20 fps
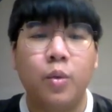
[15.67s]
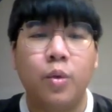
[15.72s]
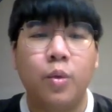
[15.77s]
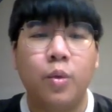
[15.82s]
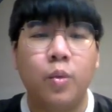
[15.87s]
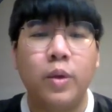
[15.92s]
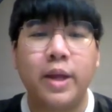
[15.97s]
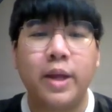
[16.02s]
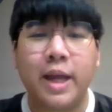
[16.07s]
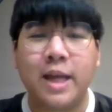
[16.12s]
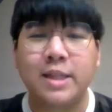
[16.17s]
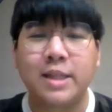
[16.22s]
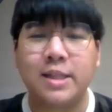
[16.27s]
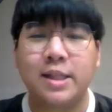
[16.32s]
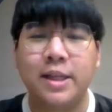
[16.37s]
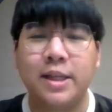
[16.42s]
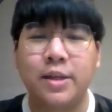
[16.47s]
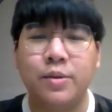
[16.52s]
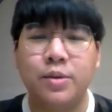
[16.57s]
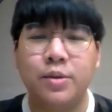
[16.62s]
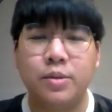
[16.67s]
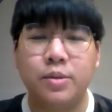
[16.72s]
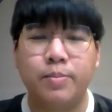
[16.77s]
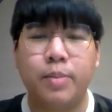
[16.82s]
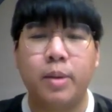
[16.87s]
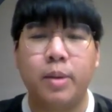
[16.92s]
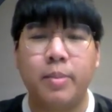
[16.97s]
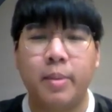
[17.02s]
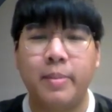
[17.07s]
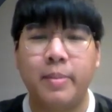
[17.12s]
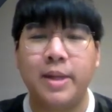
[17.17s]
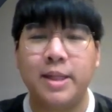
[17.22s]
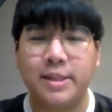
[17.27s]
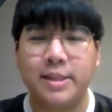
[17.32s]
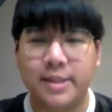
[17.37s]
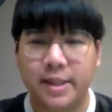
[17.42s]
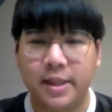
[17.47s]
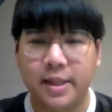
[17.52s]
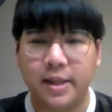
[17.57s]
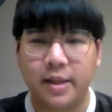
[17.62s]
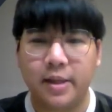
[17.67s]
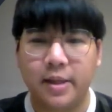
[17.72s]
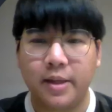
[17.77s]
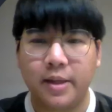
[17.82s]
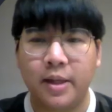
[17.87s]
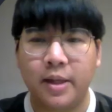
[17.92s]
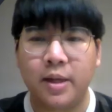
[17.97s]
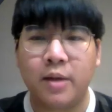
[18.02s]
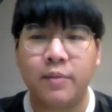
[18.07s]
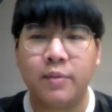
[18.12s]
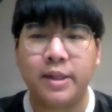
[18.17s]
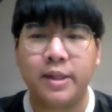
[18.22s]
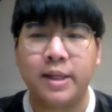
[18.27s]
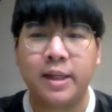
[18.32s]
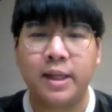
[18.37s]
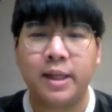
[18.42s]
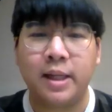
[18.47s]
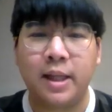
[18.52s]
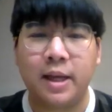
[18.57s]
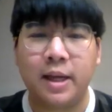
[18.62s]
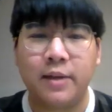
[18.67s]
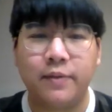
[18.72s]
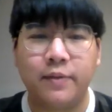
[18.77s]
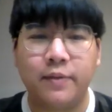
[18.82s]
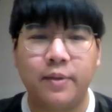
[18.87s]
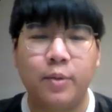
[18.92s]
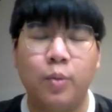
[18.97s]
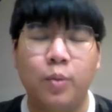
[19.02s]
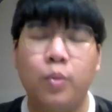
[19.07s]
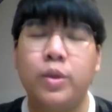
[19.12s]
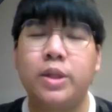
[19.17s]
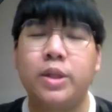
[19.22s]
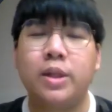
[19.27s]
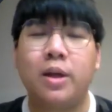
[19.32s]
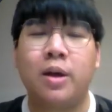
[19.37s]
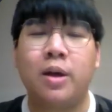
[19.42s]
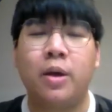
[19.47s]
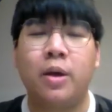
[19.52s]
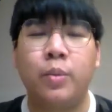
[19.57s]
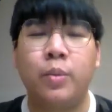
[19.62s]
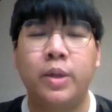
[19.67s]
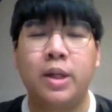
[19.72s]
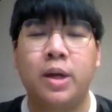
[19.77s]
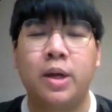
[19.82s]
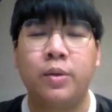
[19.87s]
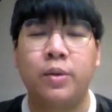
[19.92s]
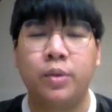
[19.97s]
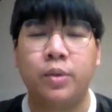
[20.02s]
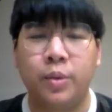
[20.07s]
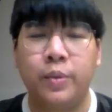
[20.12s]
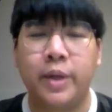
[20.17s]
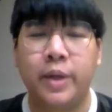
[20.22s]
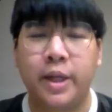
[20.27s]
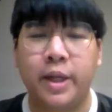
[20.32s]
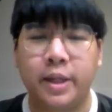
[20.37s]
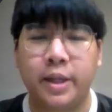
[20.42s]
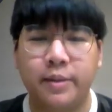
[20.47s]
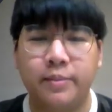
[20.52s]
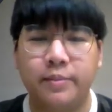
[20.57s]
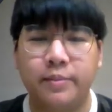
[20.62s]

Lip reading: We actually use probability in our daily life with or without knowing it.